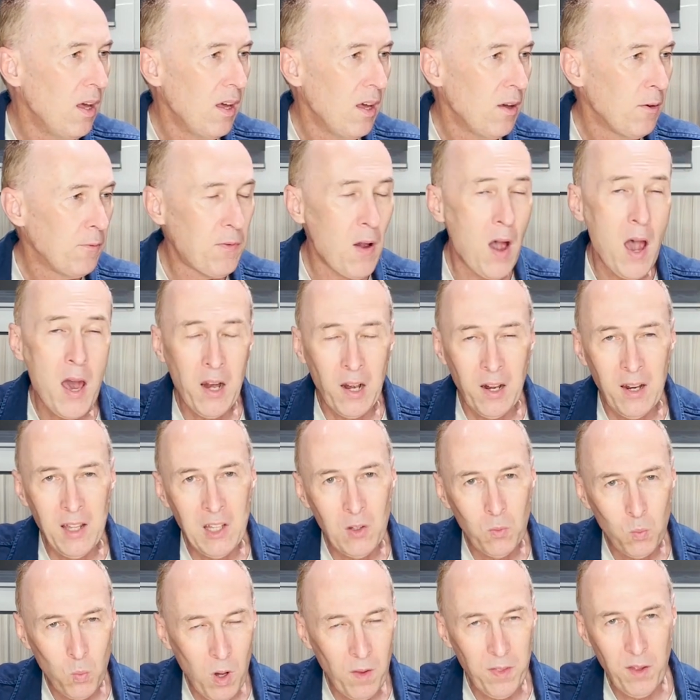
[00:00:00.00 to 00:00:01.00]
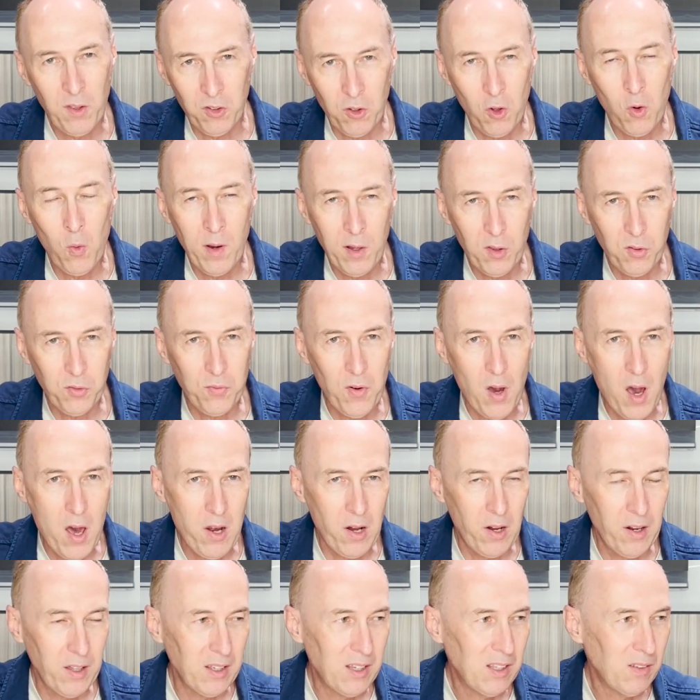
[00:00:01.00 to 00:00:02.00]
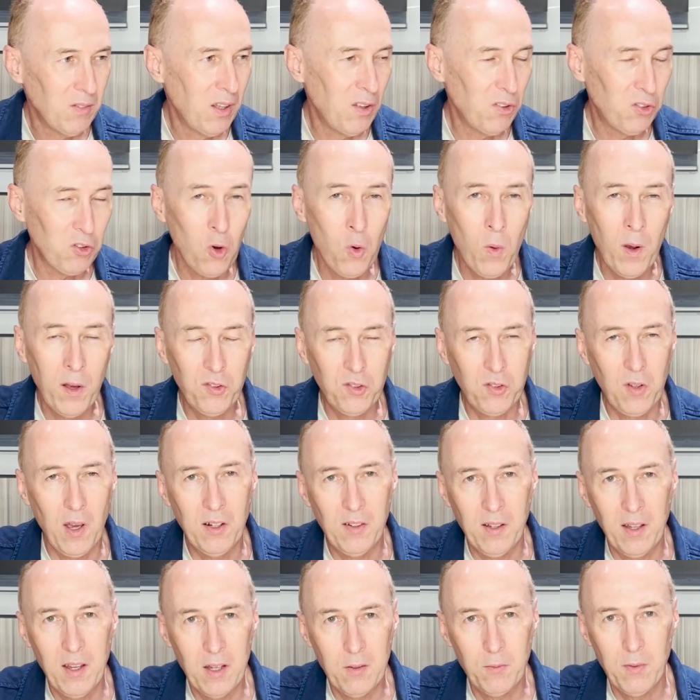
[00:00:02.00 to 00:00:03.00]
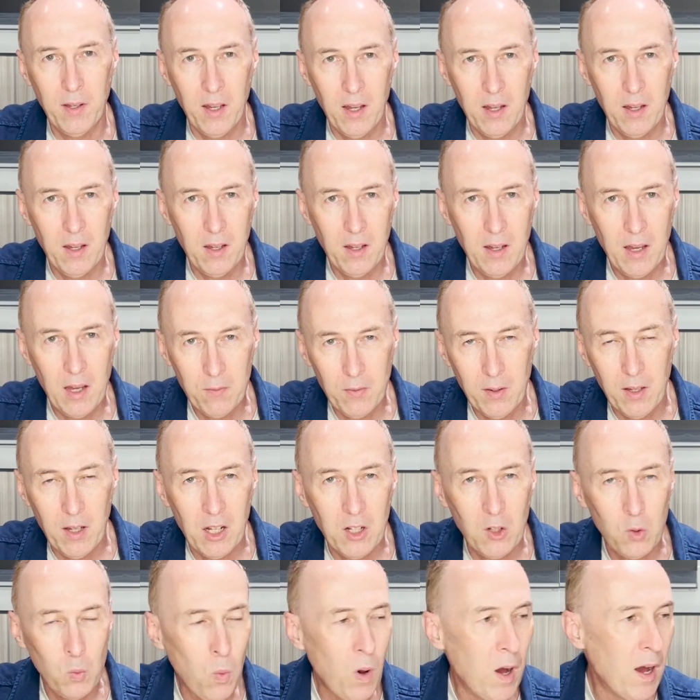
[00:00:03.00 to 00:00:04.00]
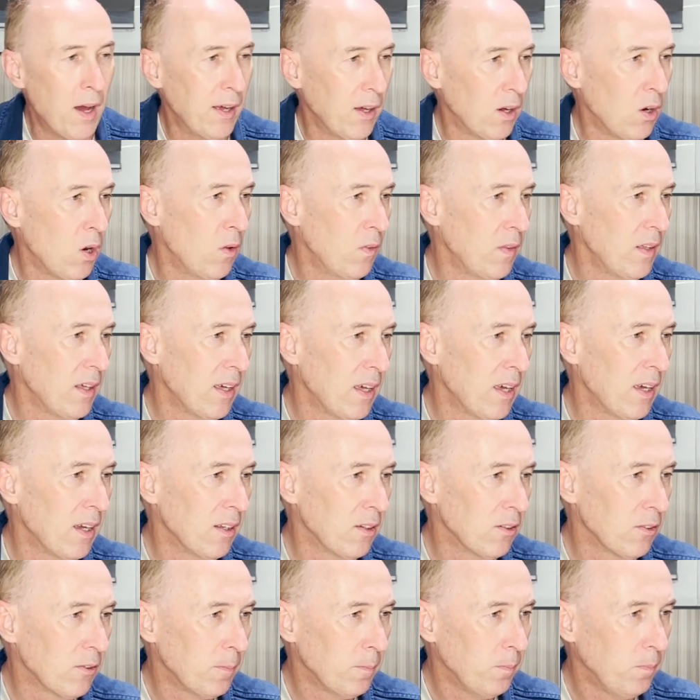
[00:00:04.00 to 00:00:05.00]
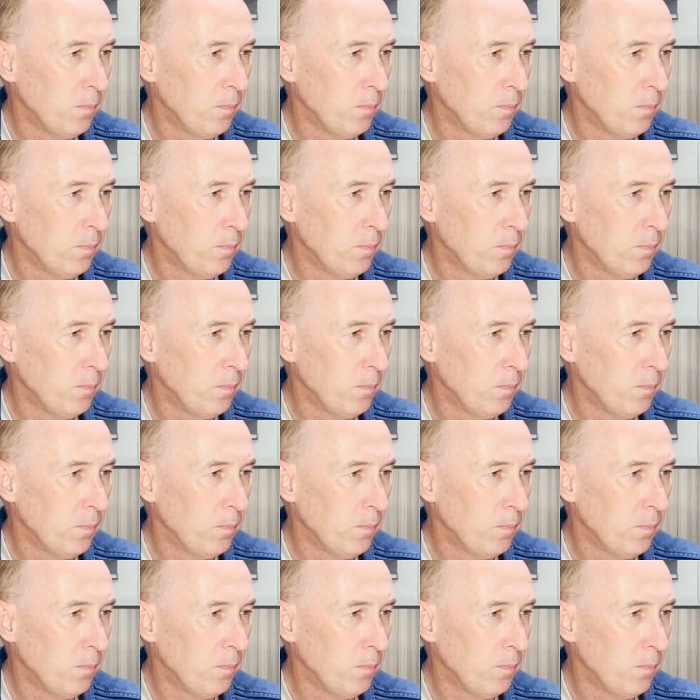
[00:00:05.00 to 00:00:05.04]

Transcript: Finally, well, there's always finally. It's always going to have ly on the end.